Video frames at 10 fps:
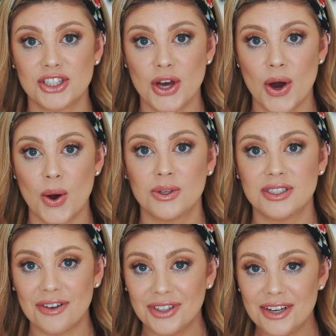So
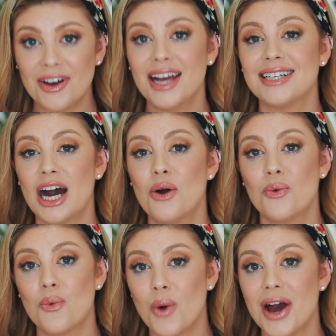definitely find out
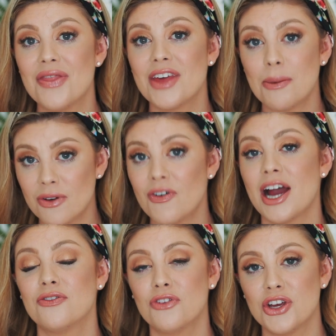what they
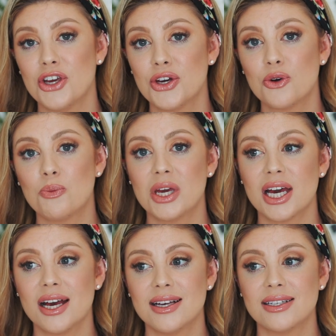provide for you
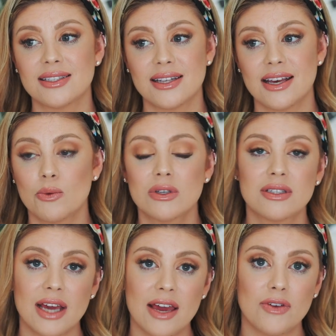because it will
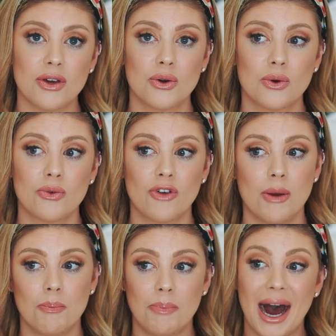save you
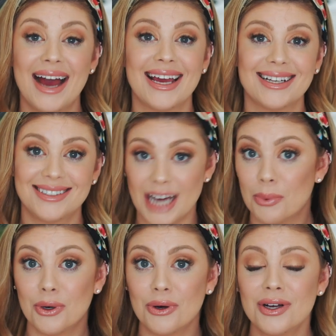from buying
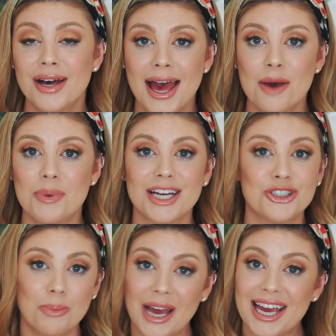double because
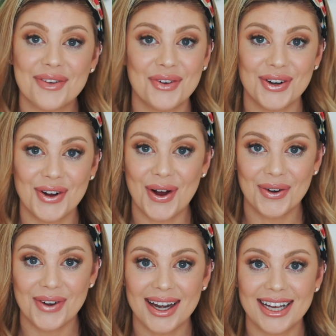you're paying for it
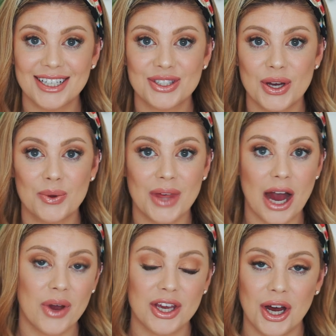already. So
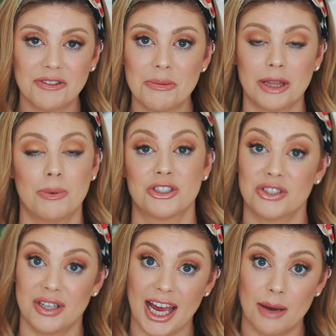that way you don't have to make the
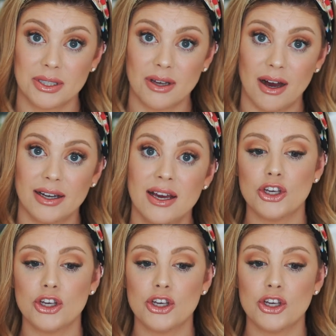purchase on Amazon.